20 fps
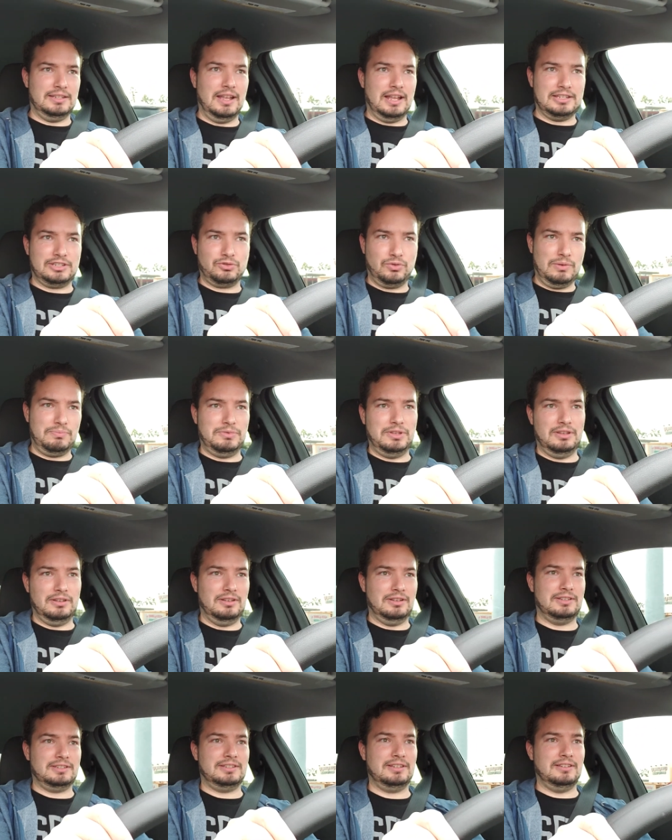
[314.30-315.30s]
scripted.
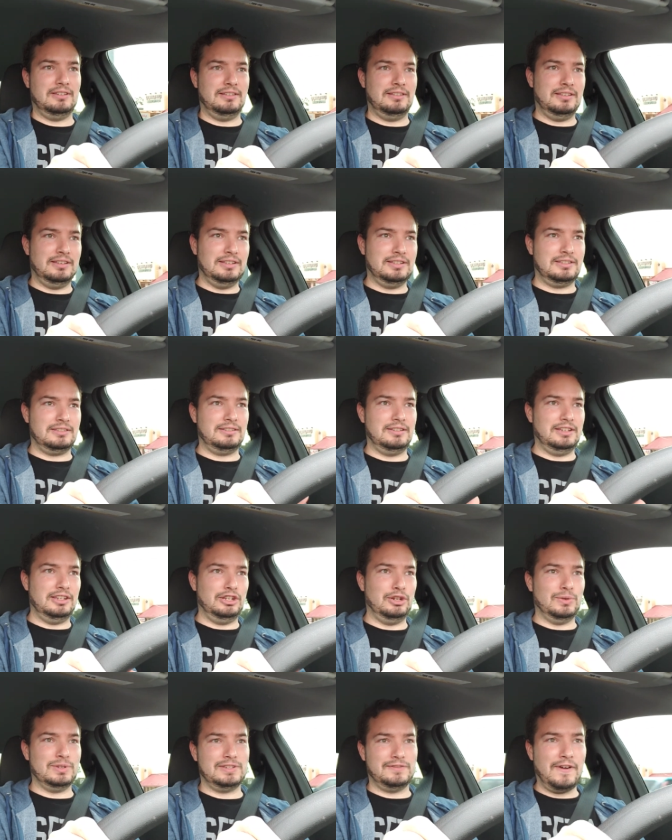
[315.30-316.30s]

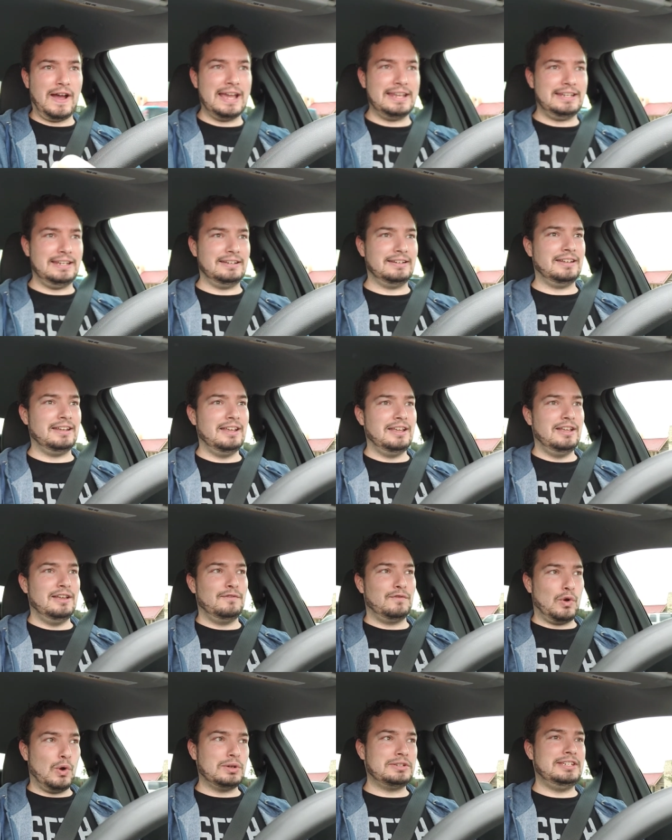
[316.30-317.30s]
It's fighting.
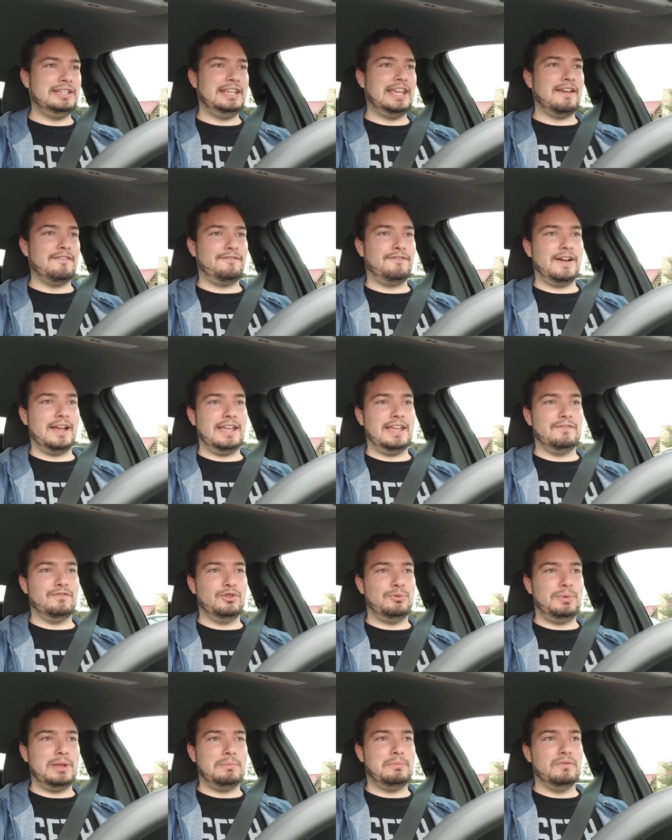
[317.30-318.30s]
Of course, you can't fight
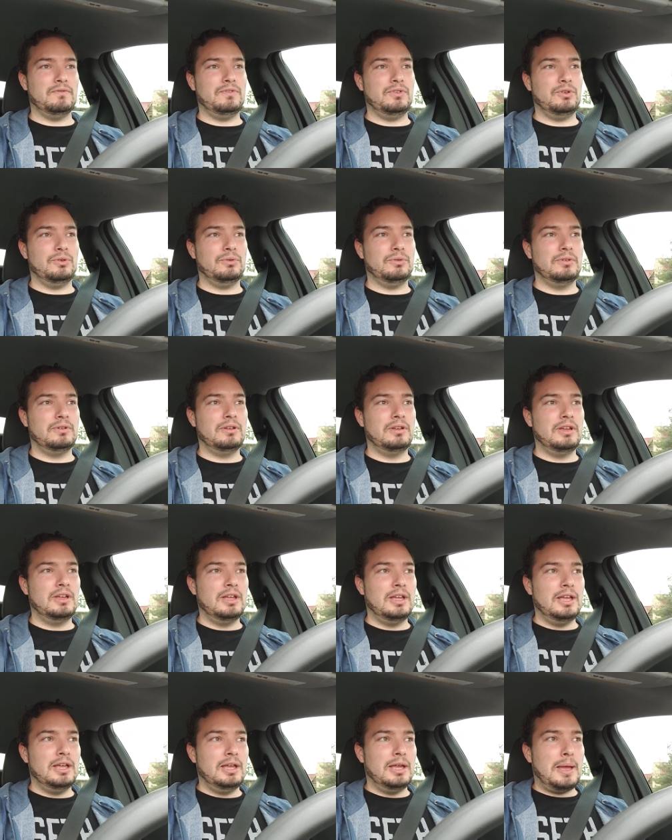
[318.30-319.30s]
every pay-per-view.
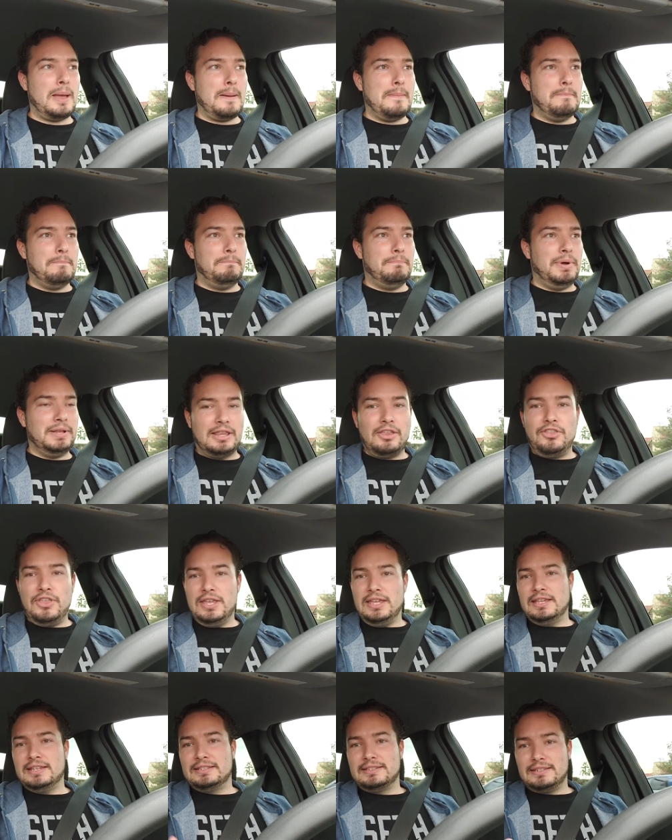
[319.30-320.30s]
But the
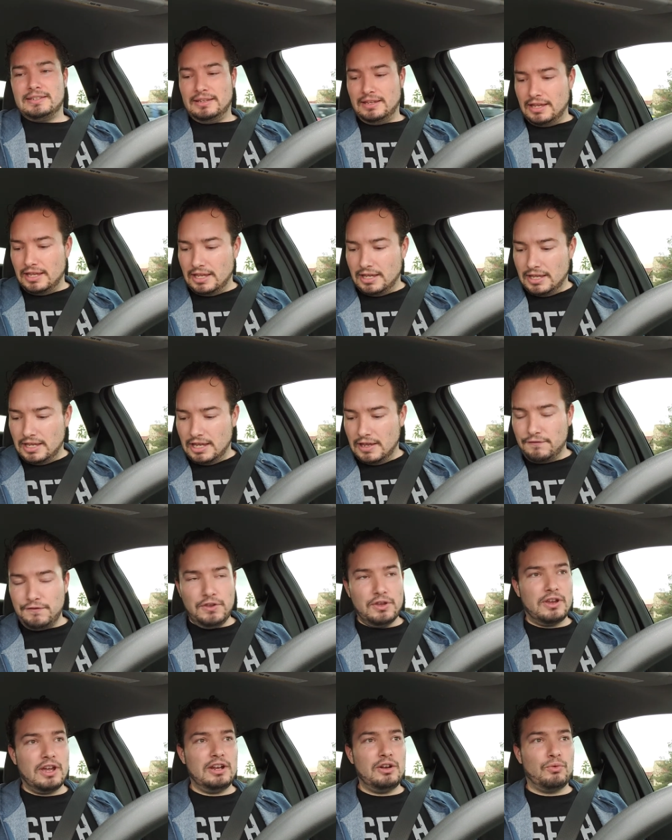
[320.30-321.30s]
thing is, if
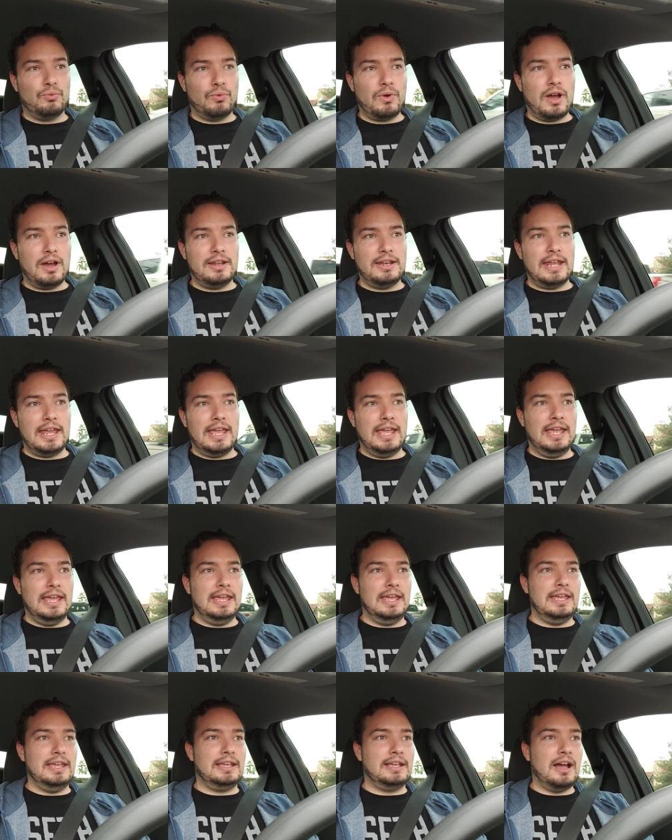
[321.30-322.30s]
you're gonna run
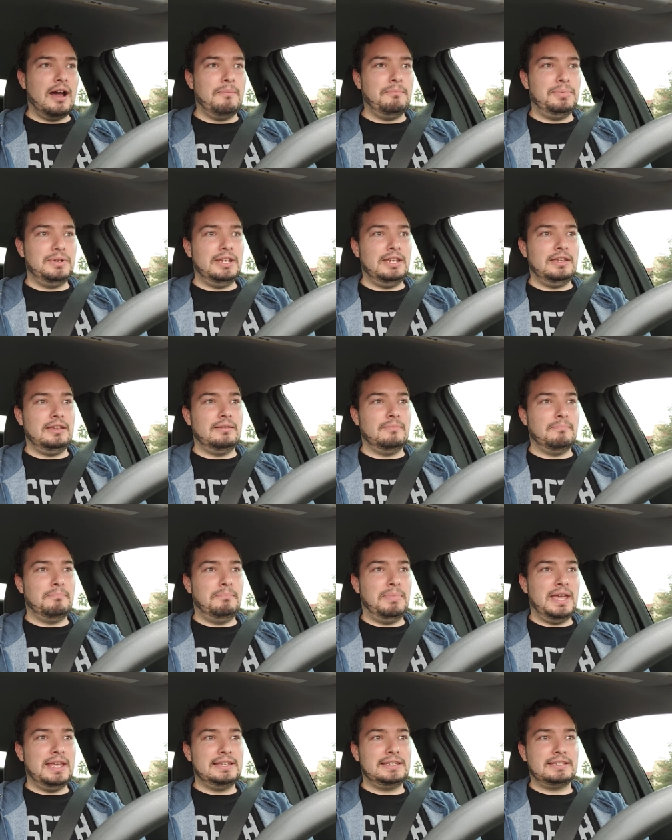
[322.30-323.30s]
a company
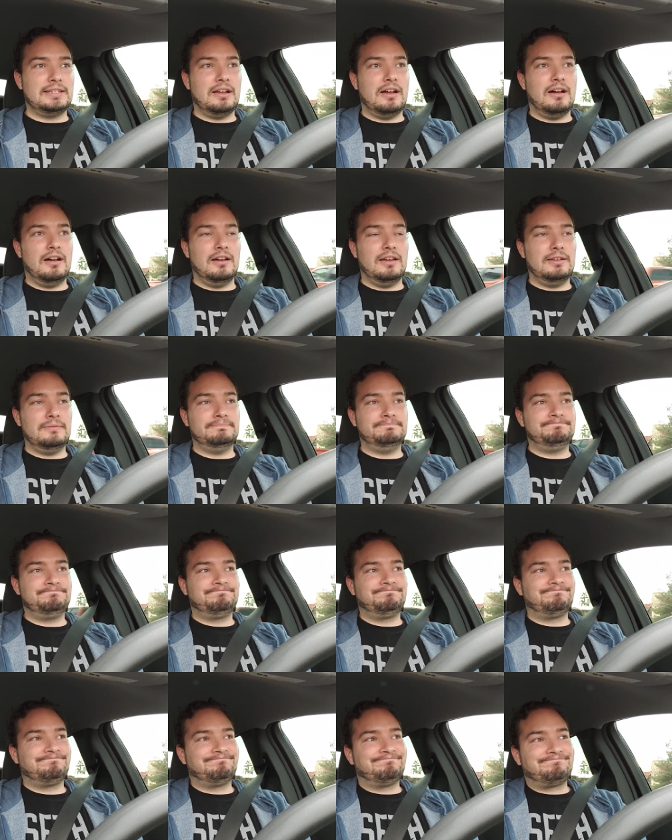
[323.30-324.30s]
based on,
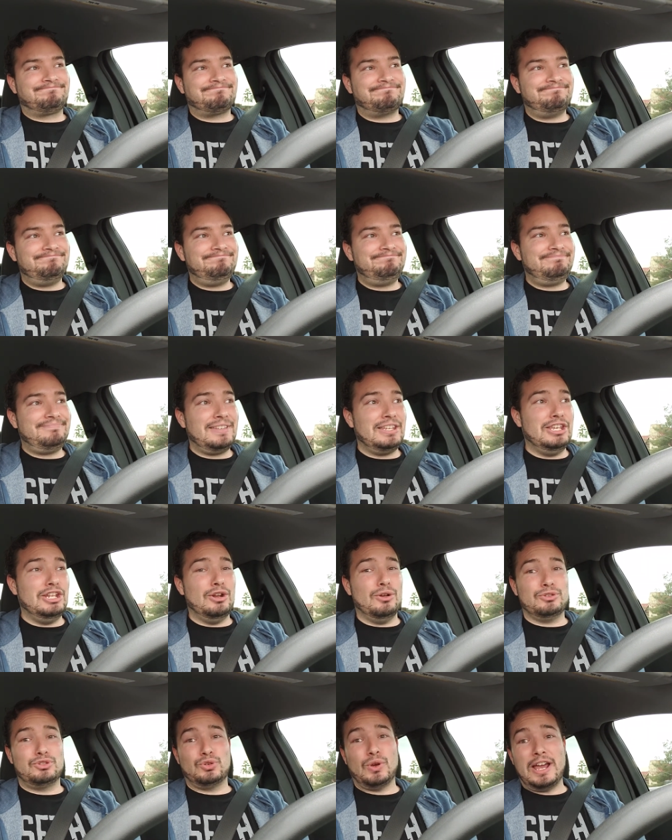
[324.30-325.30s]

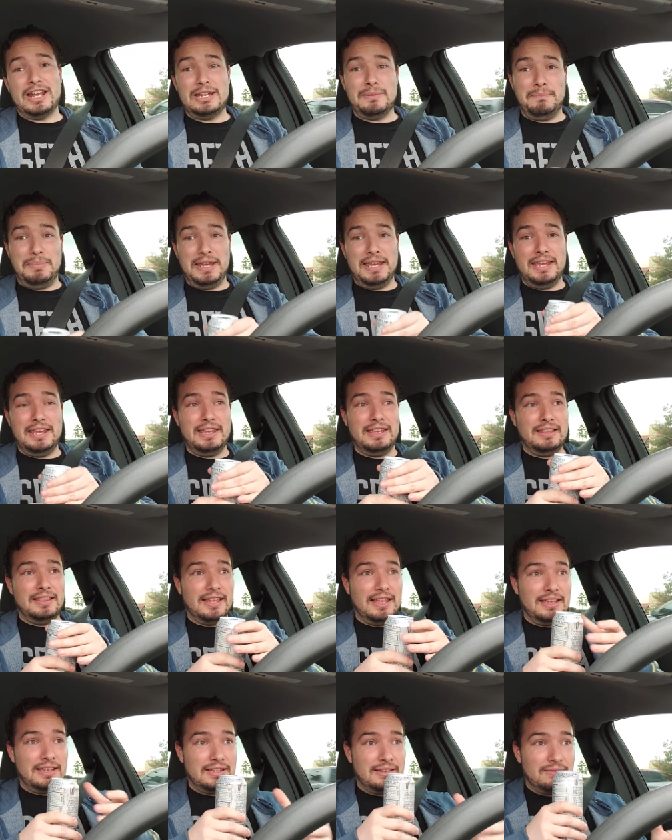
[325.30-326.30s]
trying to be
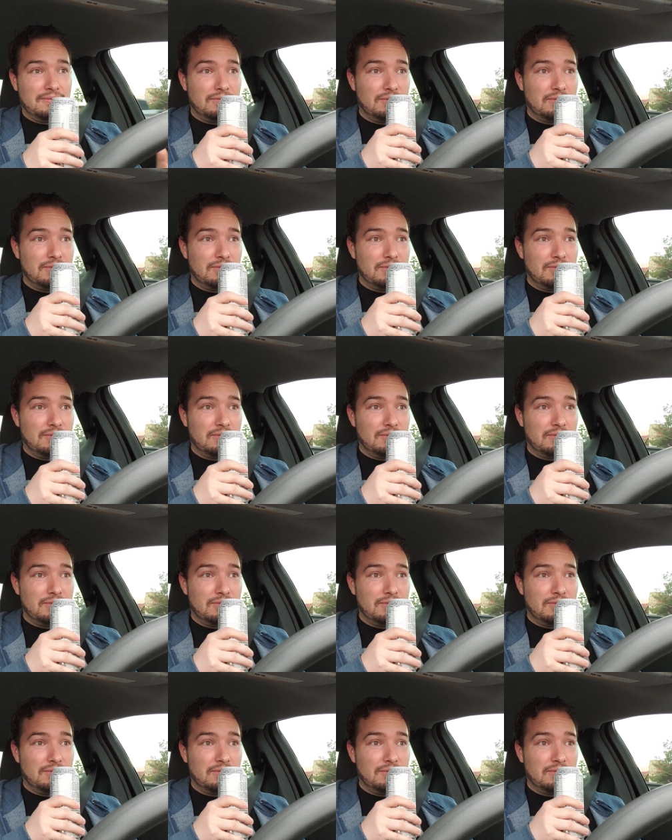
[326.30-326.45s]
like,